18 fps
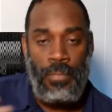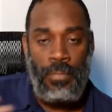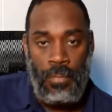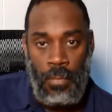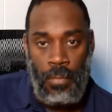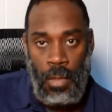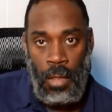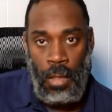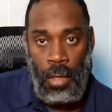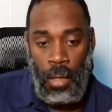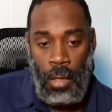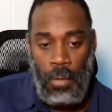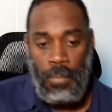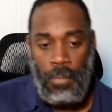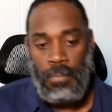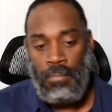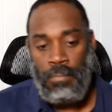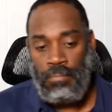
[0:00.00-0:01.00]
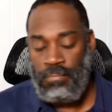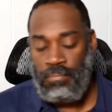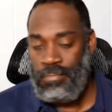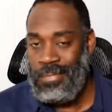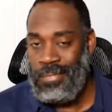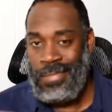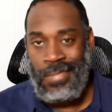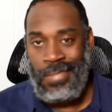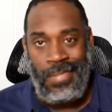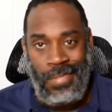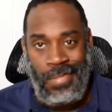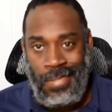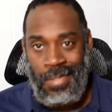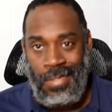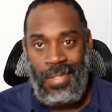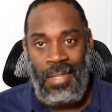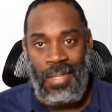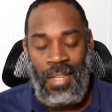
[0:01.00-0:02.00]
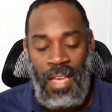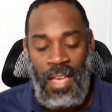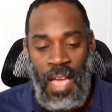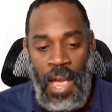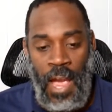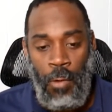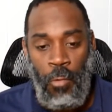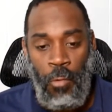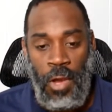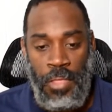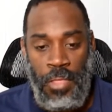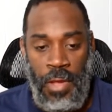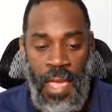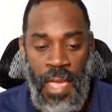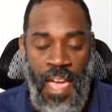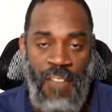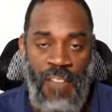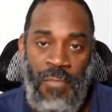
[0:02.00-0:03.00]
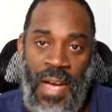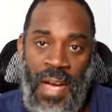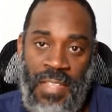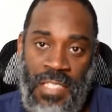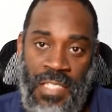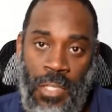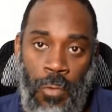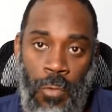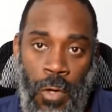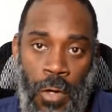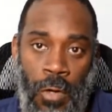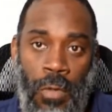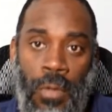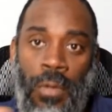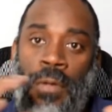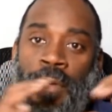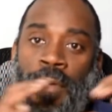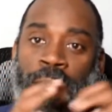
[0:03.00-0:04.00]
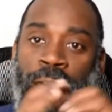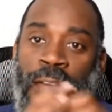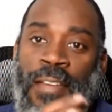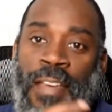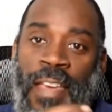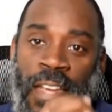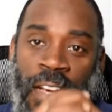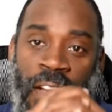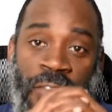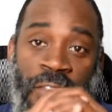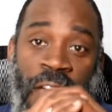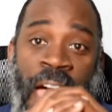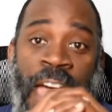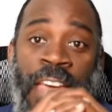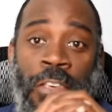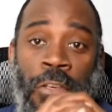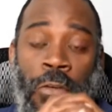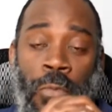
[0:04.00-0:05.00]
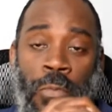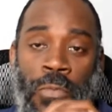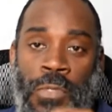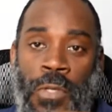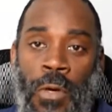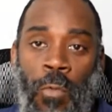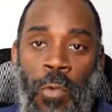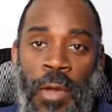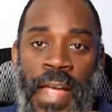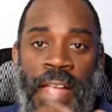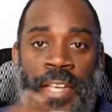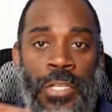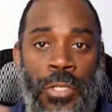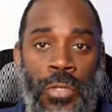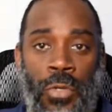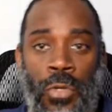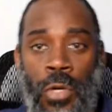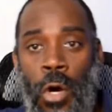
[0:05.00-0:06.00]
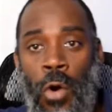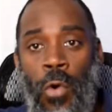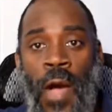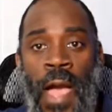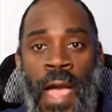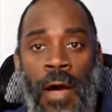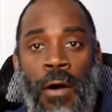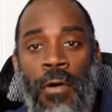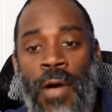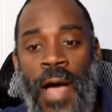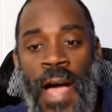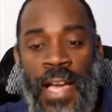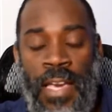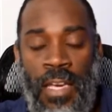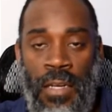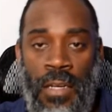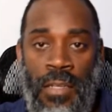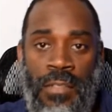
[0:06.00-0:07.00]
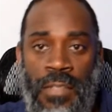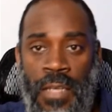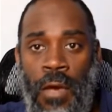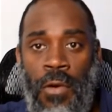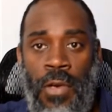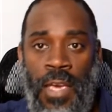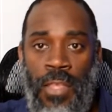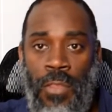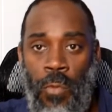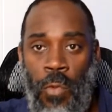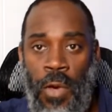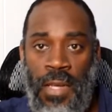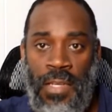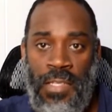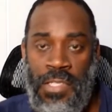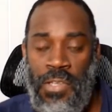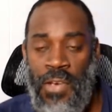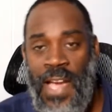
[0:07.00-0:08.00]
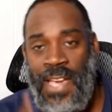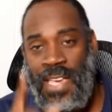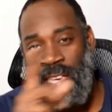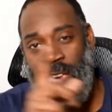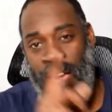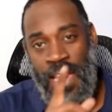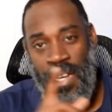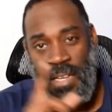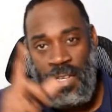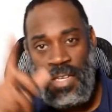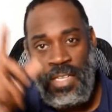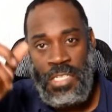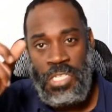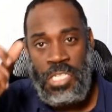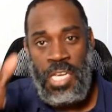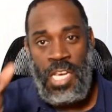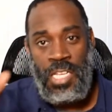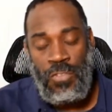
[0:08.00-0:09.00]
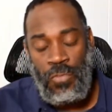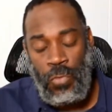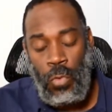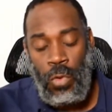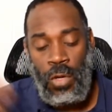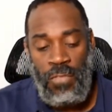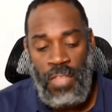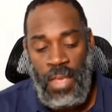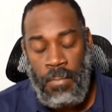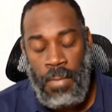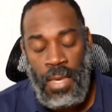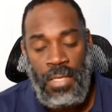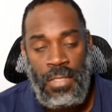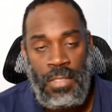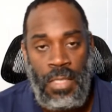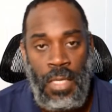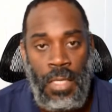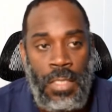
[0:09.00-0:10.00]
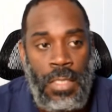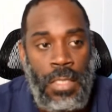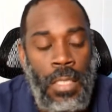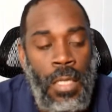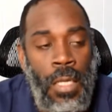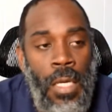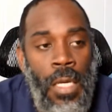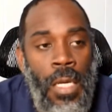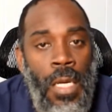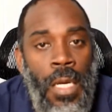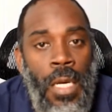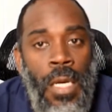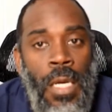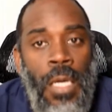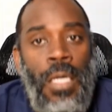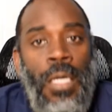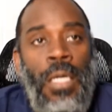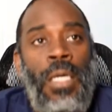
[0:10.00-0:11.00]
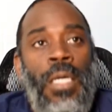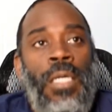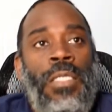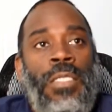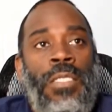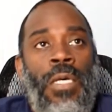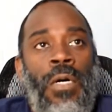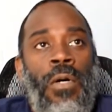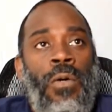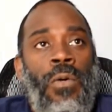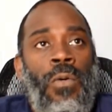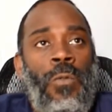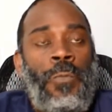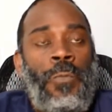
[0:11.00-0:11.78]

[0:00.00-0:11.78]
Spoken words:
you know, I'd rather have my zero in a vacuum. So when I do go out, I can say, okay, the wind is here. I can kind of adjust for it, if that makes sense. So